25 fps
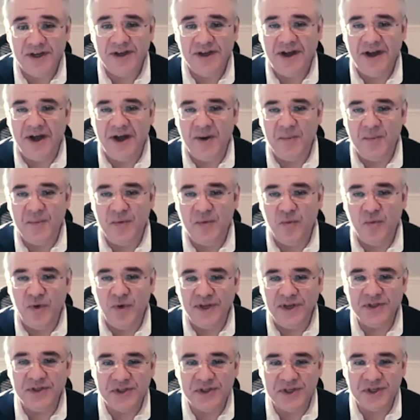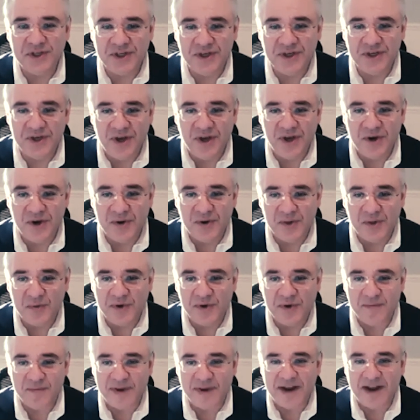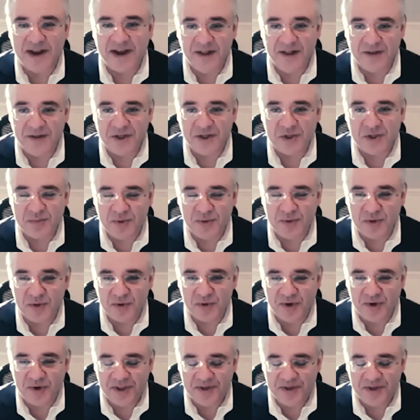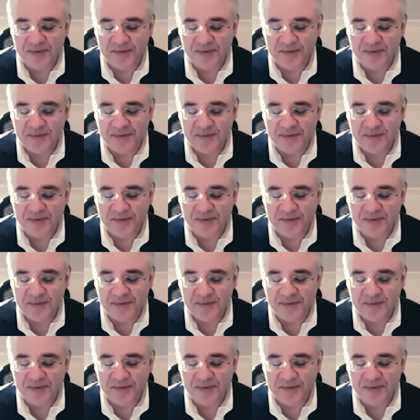One CEO that one of my colleagues spoke with